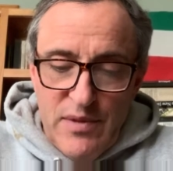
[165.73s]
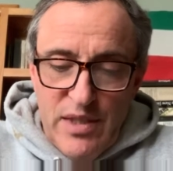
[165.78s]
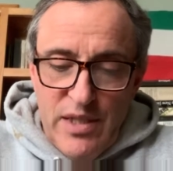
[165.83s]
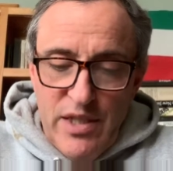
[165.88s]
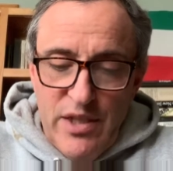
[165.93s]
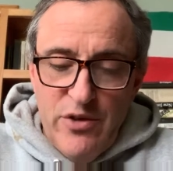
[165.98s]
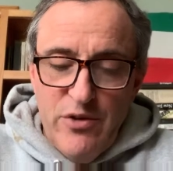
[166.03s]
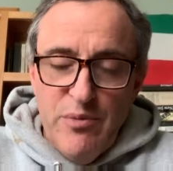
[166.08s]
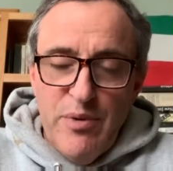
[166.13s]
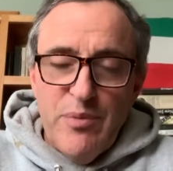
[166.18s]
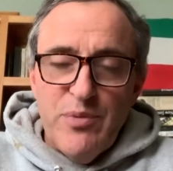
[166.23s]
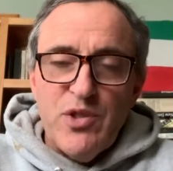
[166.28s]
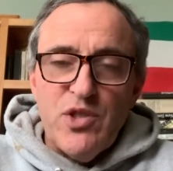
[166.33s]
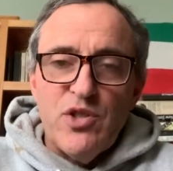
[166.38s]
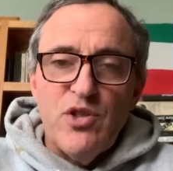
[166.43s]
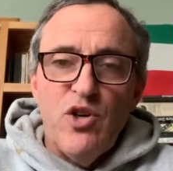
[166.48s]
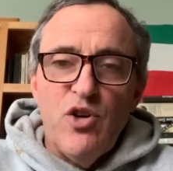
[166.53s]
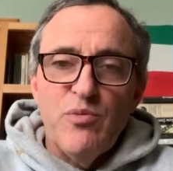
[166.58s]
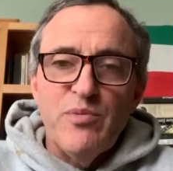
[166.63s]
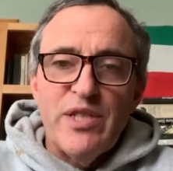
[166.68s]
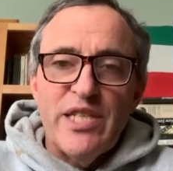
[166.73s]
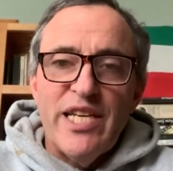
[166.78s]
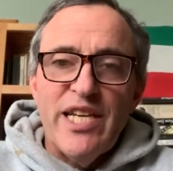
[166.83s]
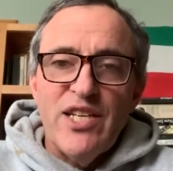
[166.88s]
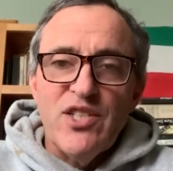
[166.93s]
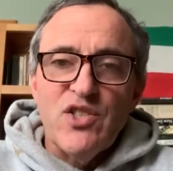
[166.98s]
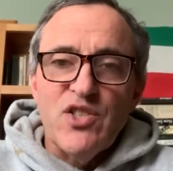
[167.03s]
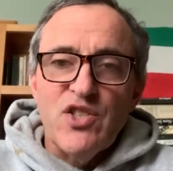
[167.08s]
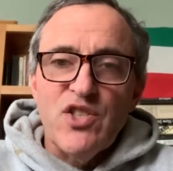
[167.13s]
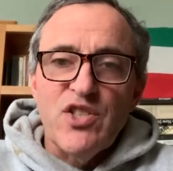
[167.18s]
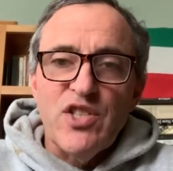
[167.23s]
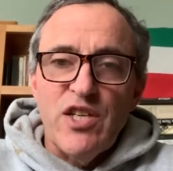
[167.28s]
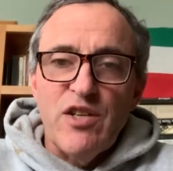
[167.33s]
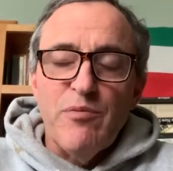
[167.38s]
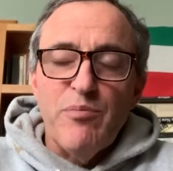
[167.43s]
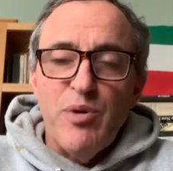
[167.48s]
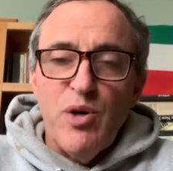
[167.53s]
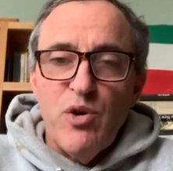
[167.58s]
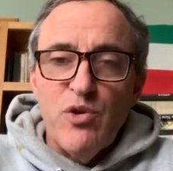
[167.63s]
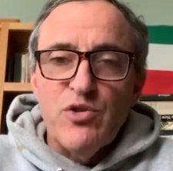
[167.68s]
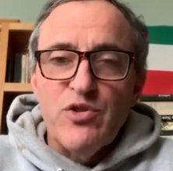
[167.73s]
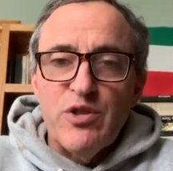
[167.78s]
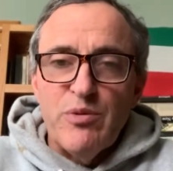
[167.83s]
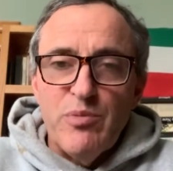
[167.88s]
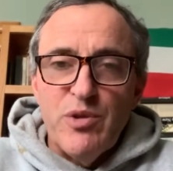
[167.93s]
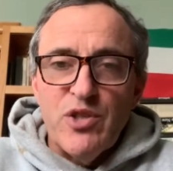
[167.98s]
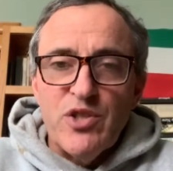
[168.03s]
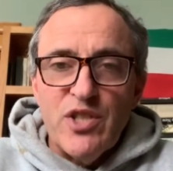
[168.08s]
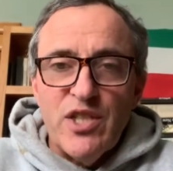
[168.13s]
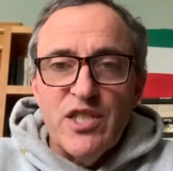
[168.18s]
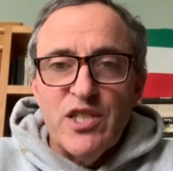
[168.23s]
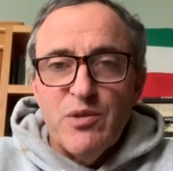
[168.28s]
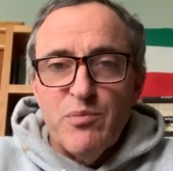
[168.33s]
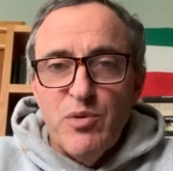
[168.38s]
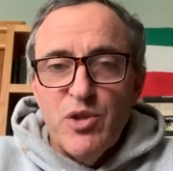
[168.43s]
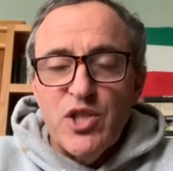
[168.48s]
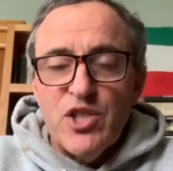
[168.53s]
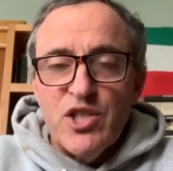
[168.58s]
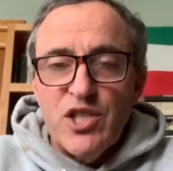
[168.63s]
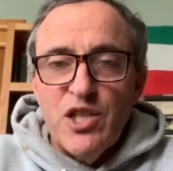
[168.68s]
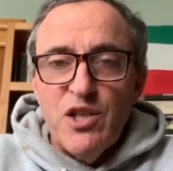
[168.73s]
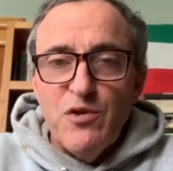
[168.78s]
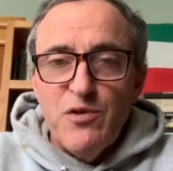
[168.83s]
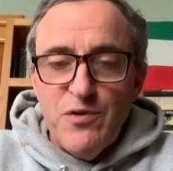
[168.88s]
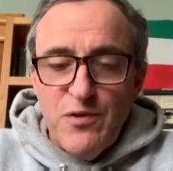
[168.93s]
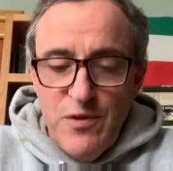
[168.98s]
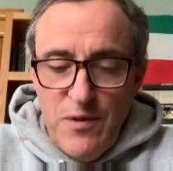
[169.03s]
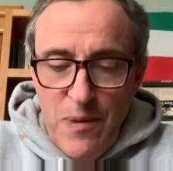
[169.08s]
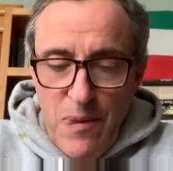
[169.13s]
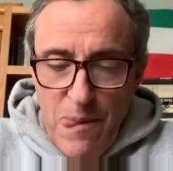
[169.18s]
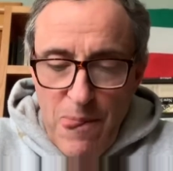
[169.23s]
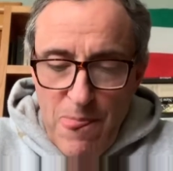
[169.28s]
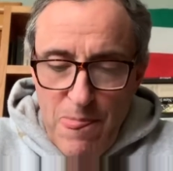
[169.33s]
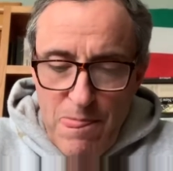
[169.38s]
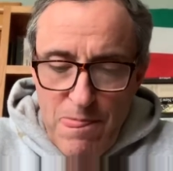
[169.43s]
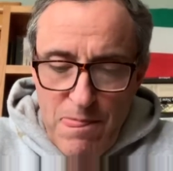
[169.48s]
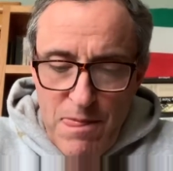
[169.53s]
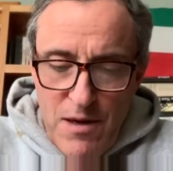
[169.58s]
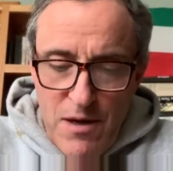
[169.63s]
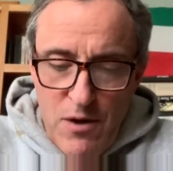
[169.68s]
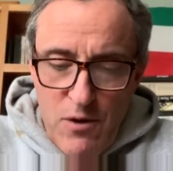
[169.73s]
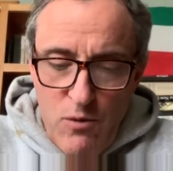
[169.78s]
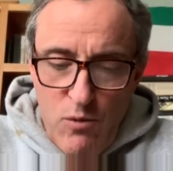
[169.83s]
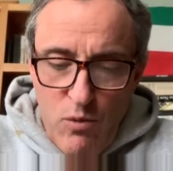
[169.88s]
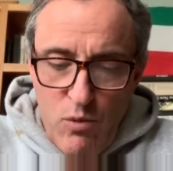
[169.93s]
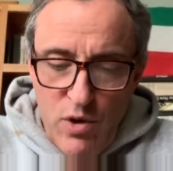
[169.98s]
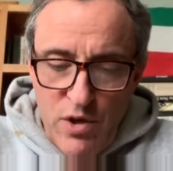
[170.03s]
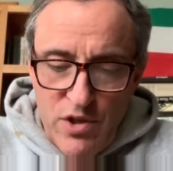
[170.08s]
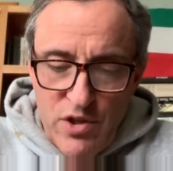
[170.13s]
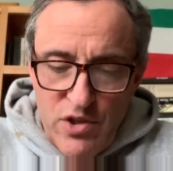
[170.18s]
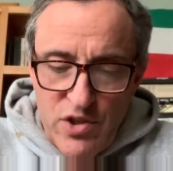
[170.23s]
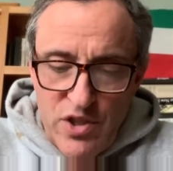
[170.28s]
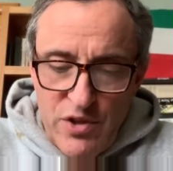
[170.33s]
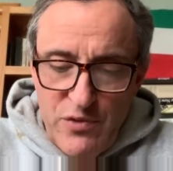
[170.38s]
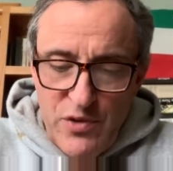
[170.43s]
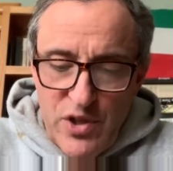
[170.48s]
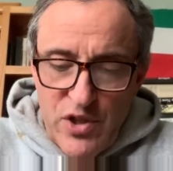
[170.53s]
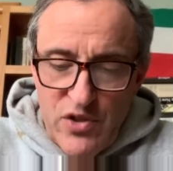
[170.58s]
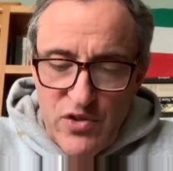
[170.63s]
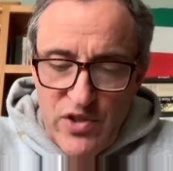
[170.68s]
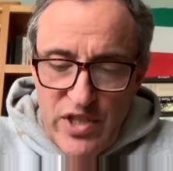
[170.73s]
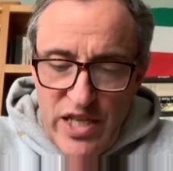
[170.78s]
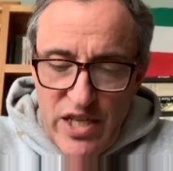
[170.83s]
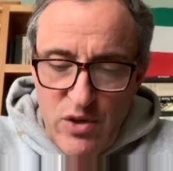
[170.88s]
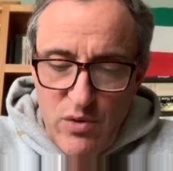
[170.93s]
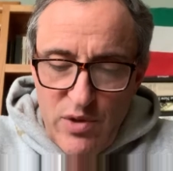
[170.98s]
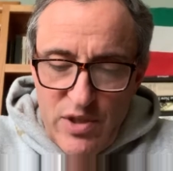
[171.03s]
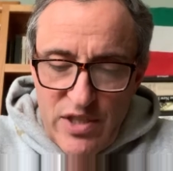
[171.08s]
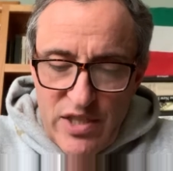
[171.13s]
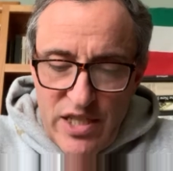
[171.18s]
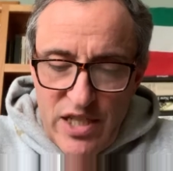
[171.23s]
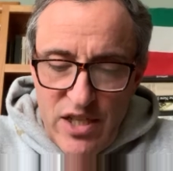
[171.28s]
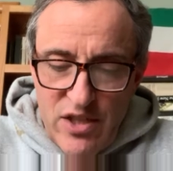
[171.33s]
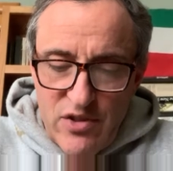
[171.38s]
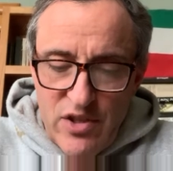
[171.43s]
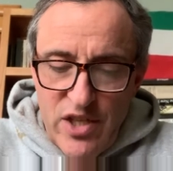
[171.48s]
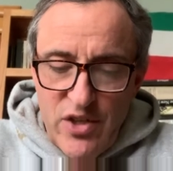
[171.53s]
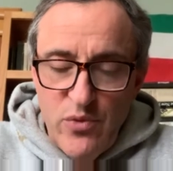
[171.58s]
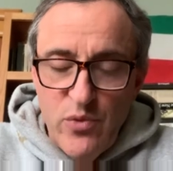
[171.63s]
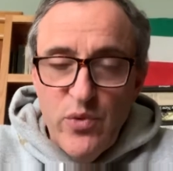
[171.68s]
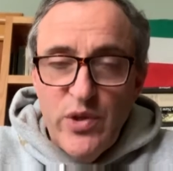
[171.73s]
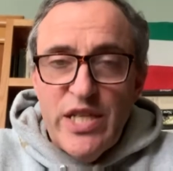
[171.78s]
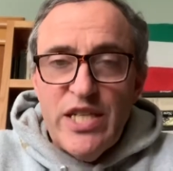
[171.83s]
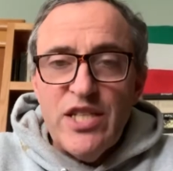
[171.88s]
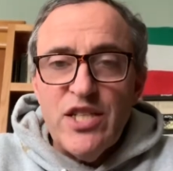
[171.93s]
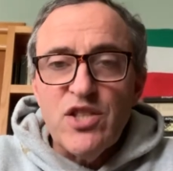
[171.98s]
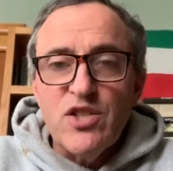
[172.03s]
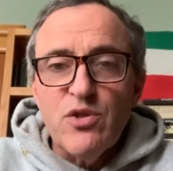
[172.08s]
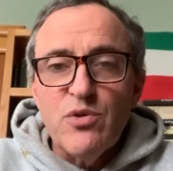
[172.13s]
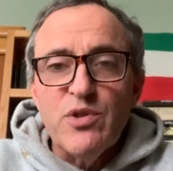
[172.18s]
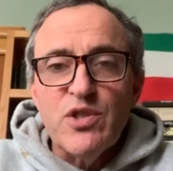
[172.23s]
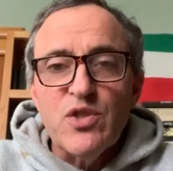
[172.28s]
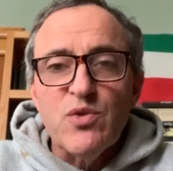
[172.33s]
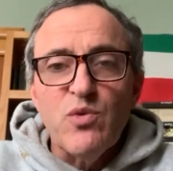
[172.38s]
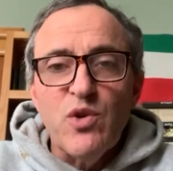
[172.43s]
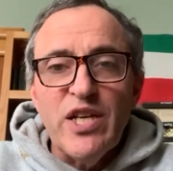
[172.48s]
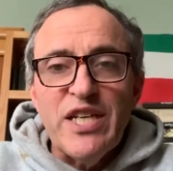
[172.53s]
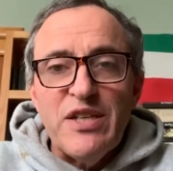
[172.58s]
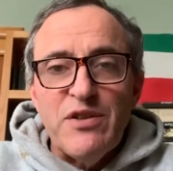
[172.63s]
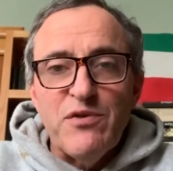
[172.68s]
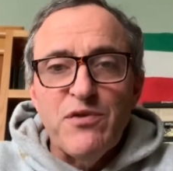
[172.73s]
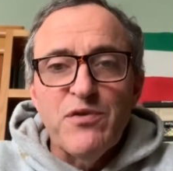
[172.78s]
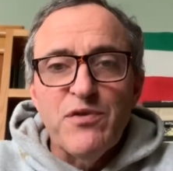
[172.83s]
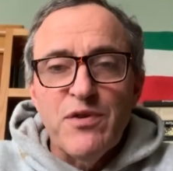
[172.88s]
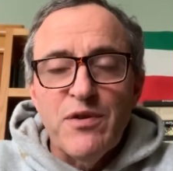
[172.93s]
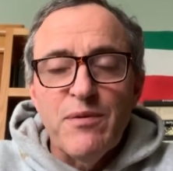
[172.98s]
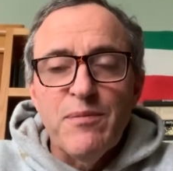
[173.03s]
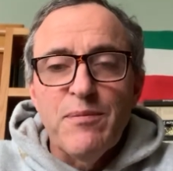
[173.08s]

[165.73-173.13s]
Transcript: He remembers at home that he has a set of poetry books on his bookshelf, wonders if he could take one down and read it to his wife.